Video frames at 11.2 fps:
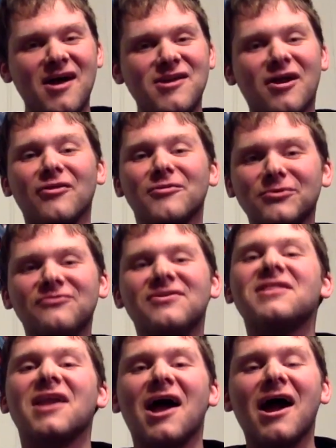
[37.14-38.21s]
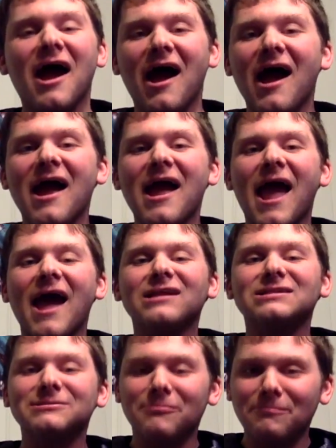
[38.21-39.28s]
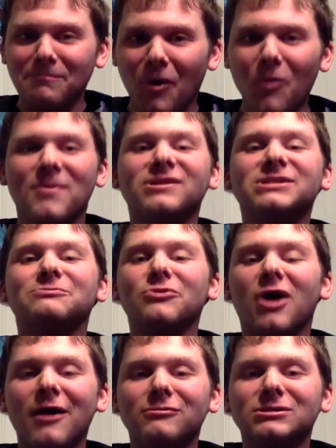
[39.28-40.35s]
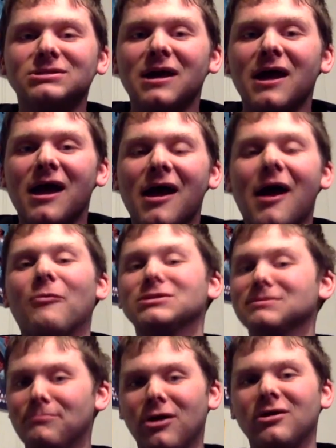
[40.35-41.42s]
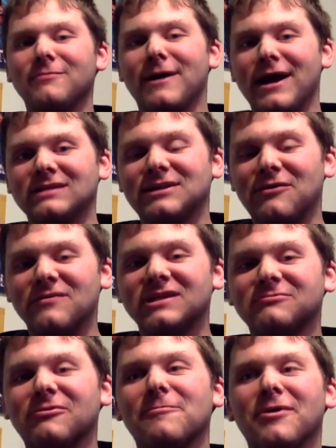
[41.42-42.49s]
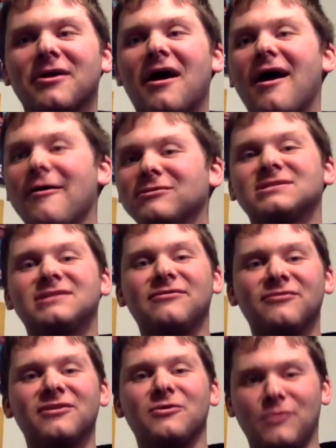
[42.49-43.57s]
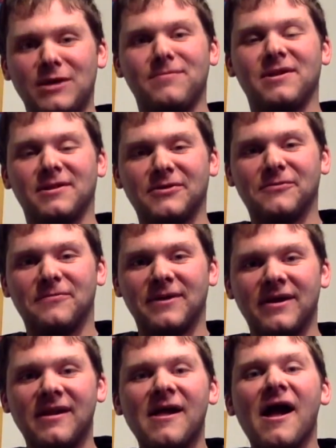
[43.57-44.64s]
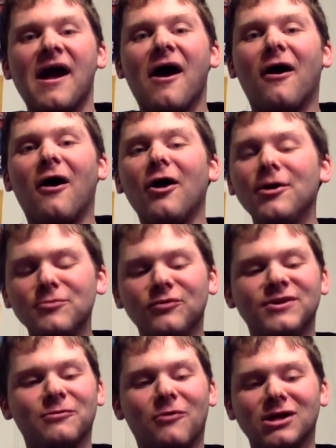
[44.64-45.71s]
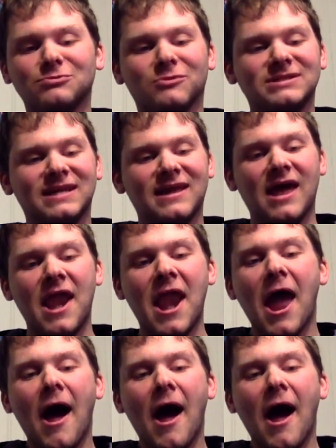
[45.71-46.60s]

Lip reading: Another movie that I had some moments where I wasn't bawling my eyes out in this one, but I was definitely weeping a little bit. Hard movie to watch once again.